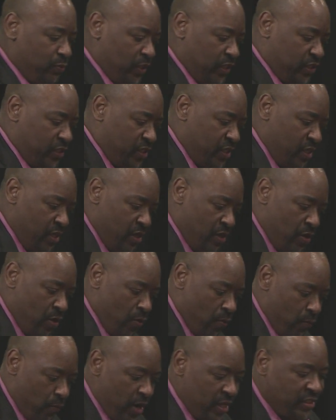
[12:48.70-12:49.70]
which
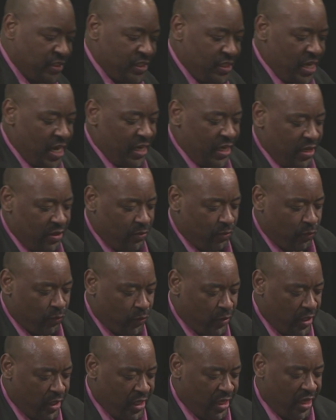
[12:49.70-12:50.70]
resonated
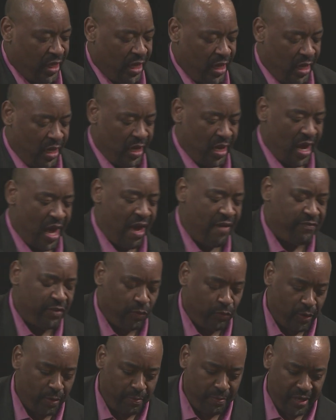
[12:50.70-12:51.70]
really heavy
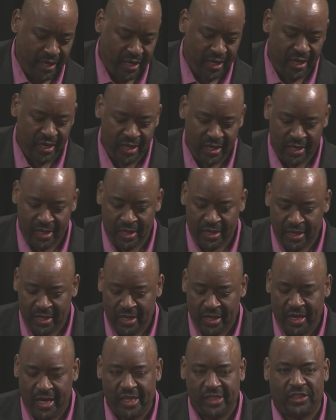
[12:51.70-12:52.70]
with me,
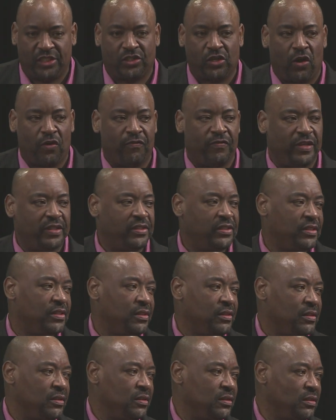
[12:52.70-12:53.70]
is service.
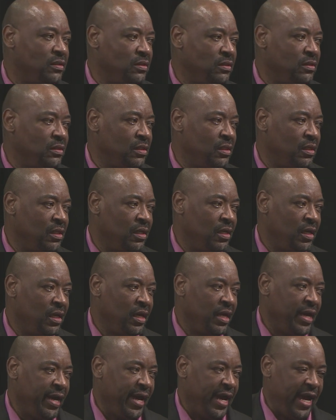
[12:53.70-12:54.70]

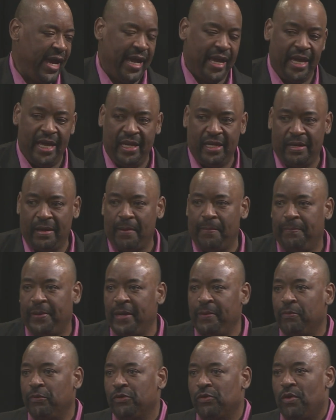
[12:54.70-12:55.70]
And
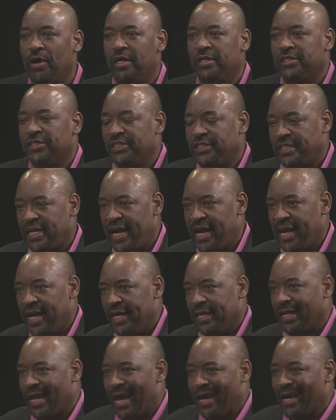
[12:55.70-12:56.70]
people don't
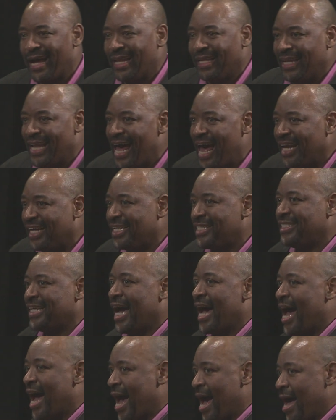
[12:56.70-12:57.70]
understand, like a lot of
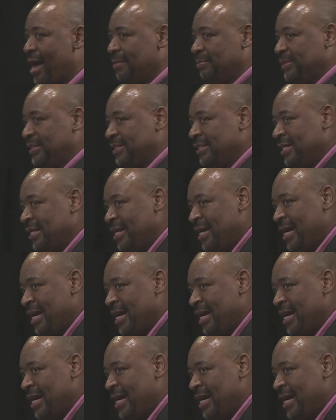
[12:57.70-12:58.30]
times,